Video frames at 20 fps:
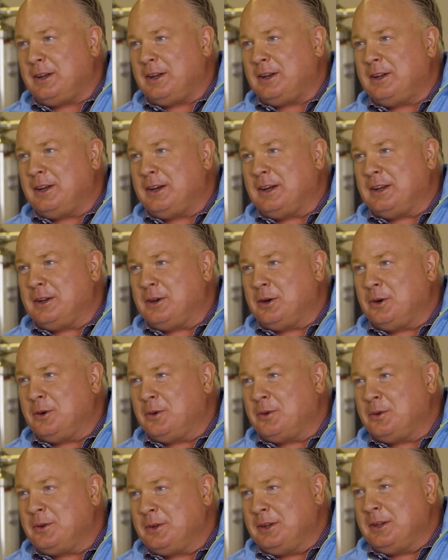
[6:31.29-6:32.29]
I
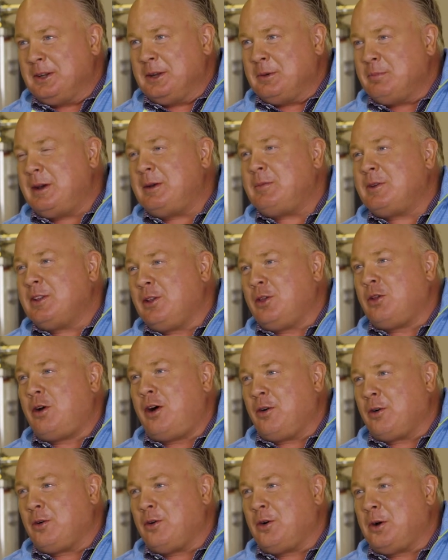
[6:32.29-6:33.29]
know maybe the
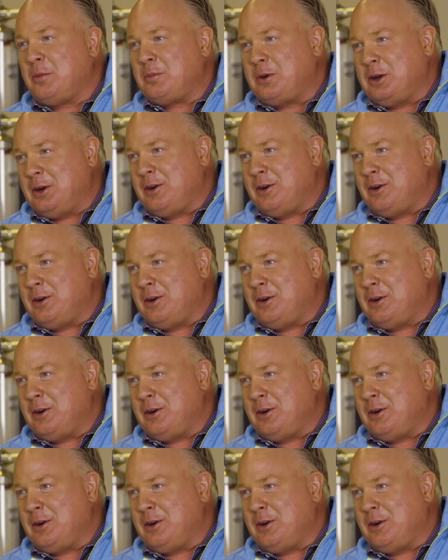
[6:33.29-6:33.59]
longer I'm